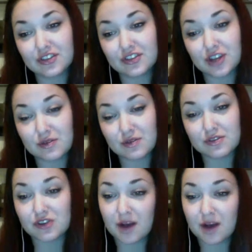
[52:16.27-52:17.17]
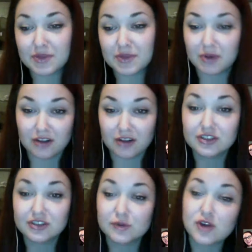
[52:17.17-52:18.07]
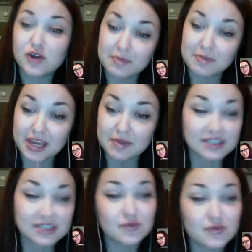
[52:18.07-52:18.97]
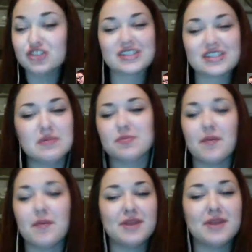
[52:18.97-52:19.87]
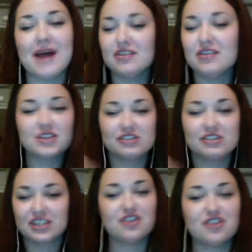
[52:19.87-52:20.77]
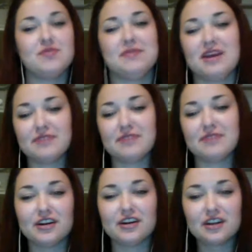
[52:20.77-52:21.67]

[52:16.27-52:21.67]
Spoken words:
Don't drop the ball. Don't drop the babies. And Rivers just keeps popping them out, so he'll just get a new baby every year.